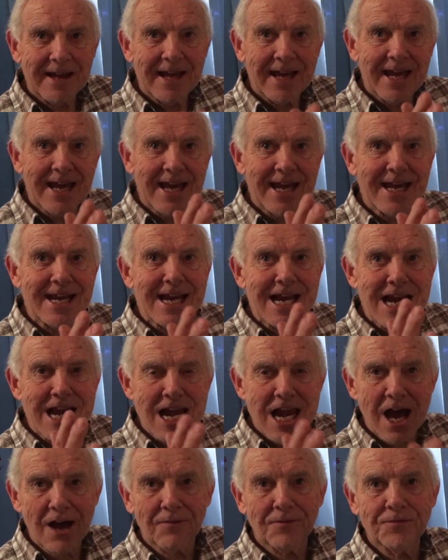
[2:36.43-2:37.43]
He
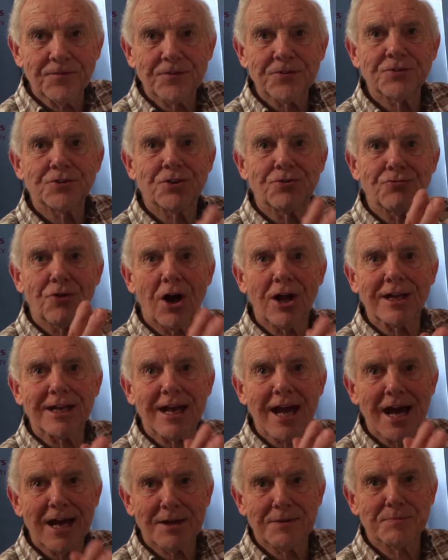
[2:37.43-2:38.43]
loved to write
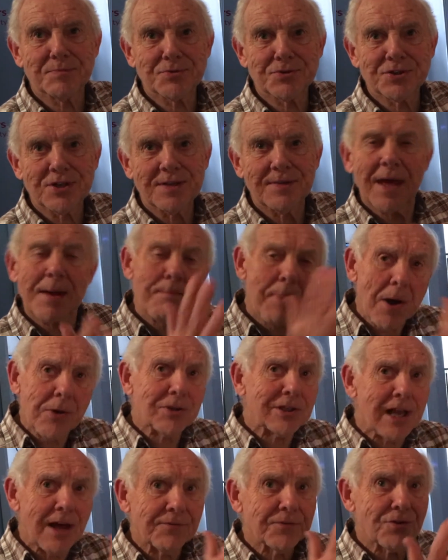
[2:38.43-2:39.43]
games. They
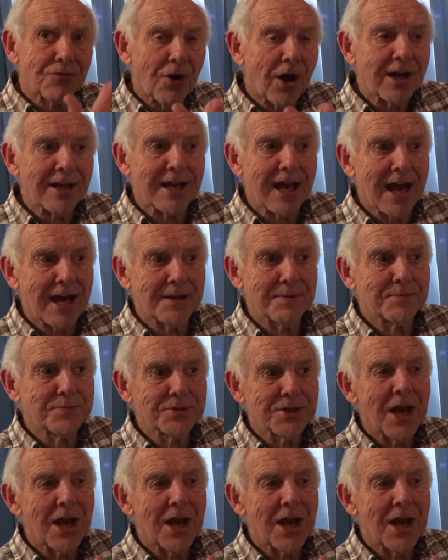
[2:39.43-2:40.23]
both loved to write games.